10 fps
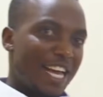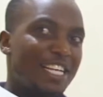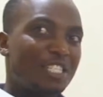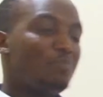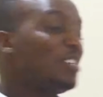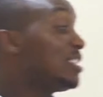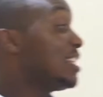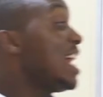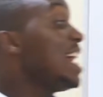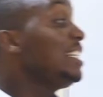it means
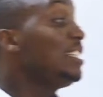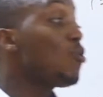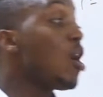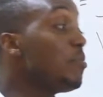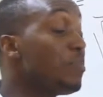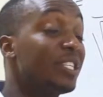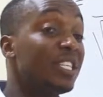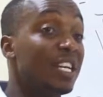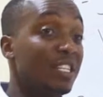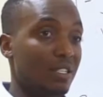
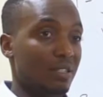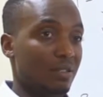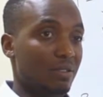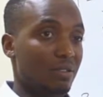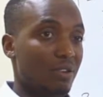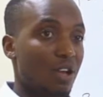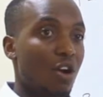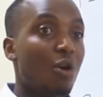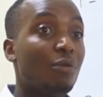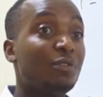81%
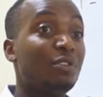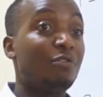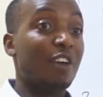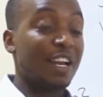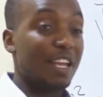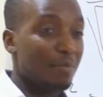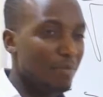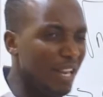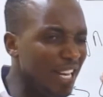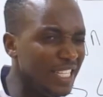of the
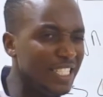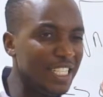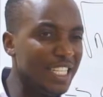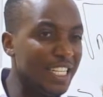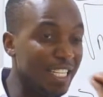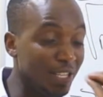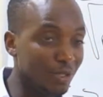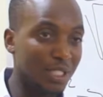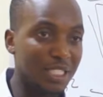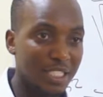variability in
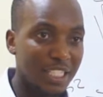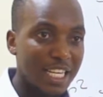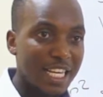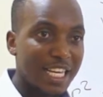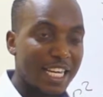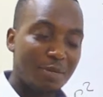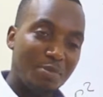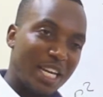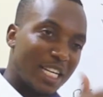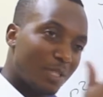yield can
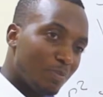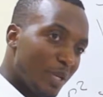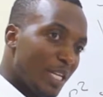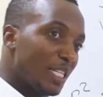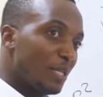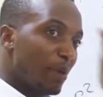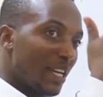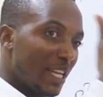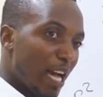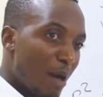be explained
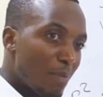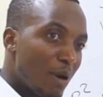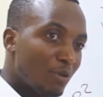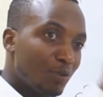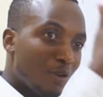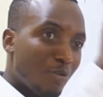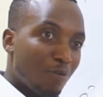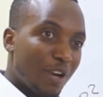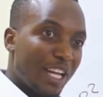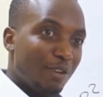by the amount
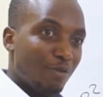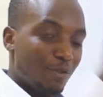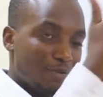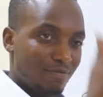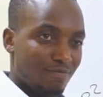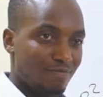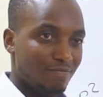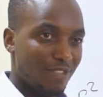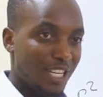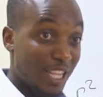of rainfall
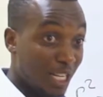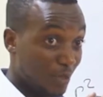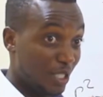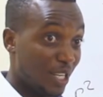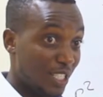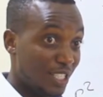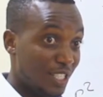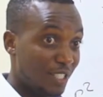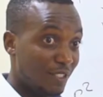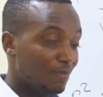in that particular
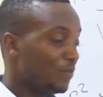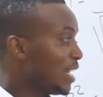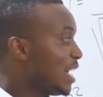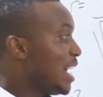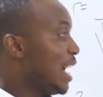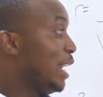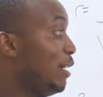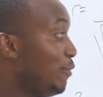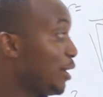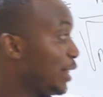season,
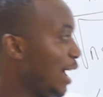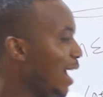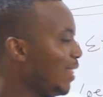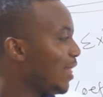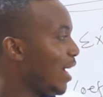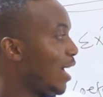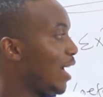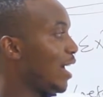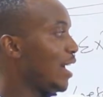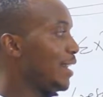leaving the
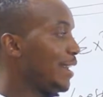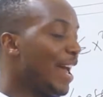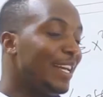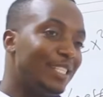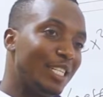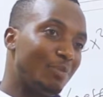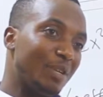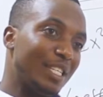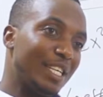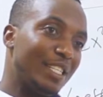other
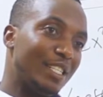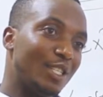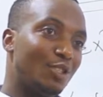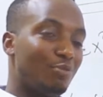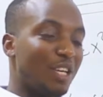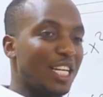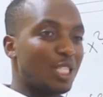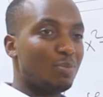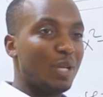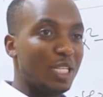19% to be
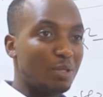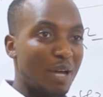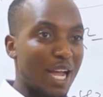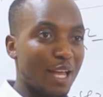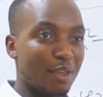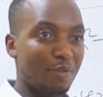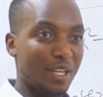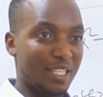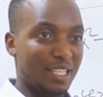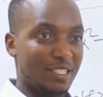explained by other
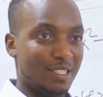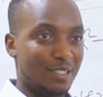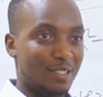factors.